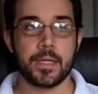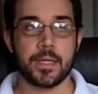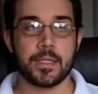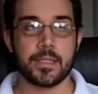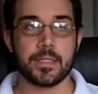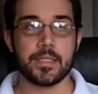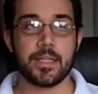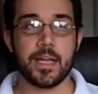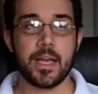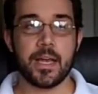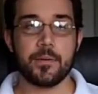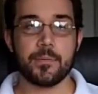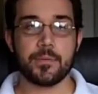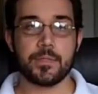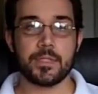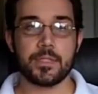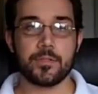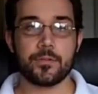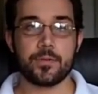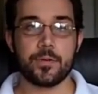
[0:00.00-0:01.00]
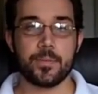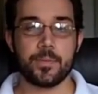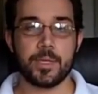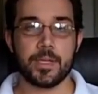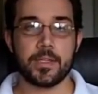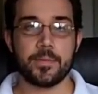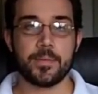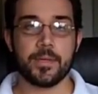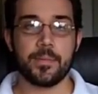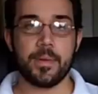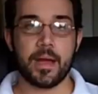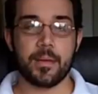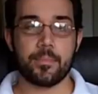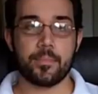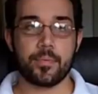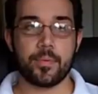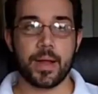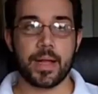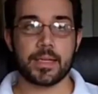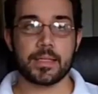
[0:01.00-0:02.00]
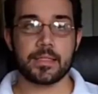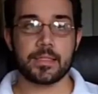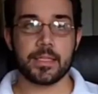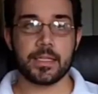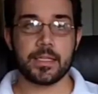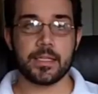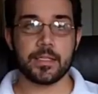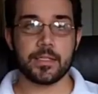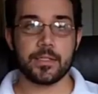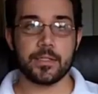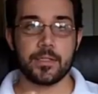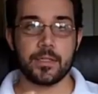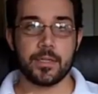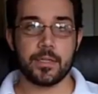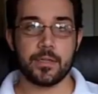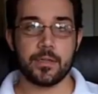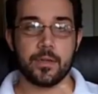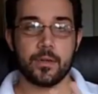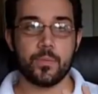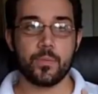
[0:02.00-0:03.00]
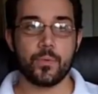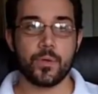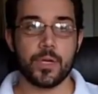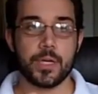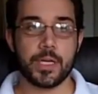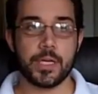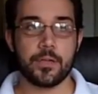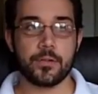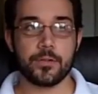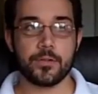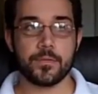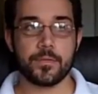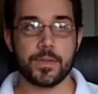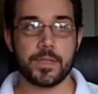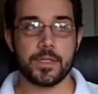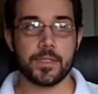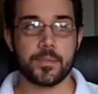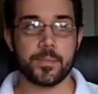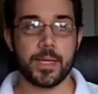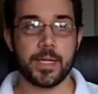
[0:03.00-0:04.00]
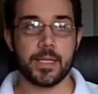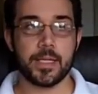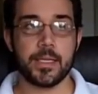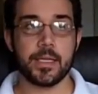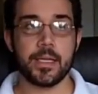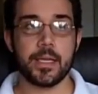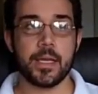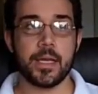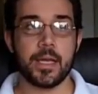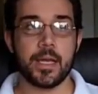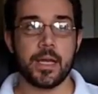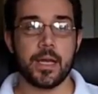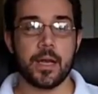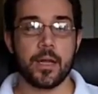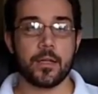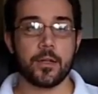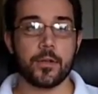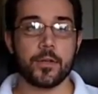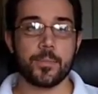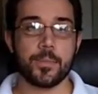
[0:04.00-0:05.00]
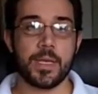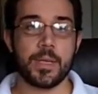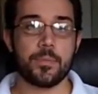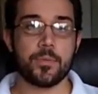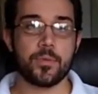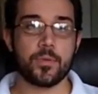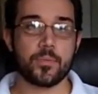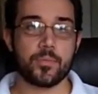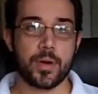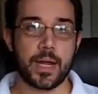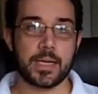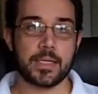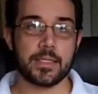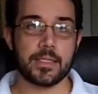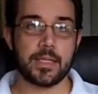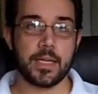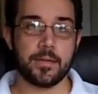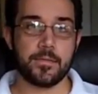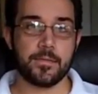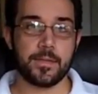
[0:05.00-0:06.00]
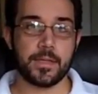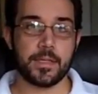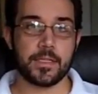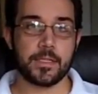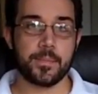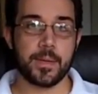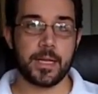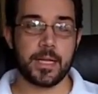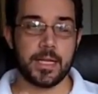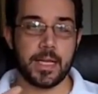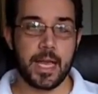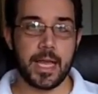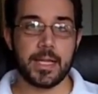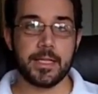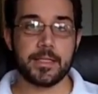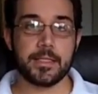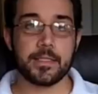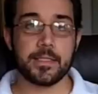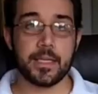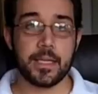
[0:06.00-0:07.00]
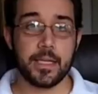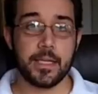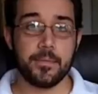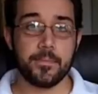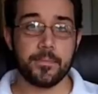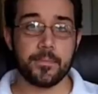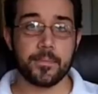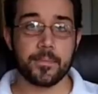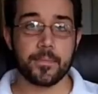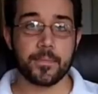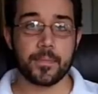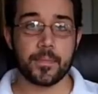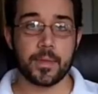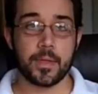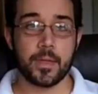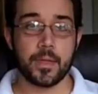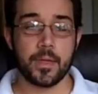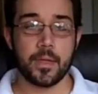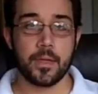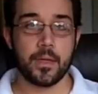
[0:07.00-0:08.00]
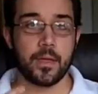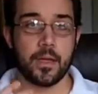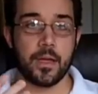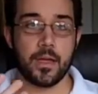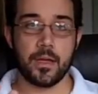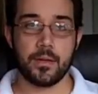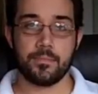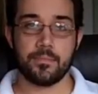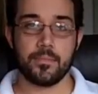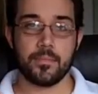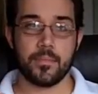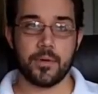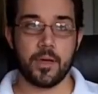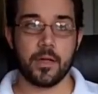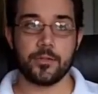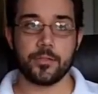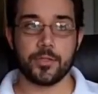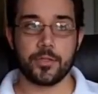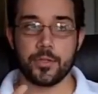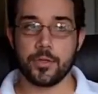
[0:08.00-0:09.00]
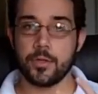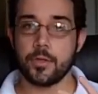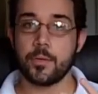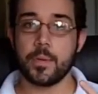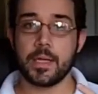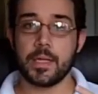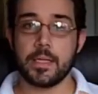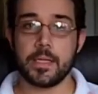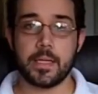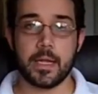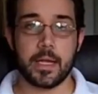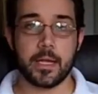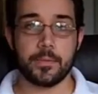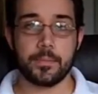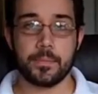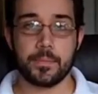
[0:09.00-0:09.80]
today I want to talk a little bit about practicing and working on your fingerspelling. A lot of people practice their fingerspelling A to Z. I'll just do it quickly now.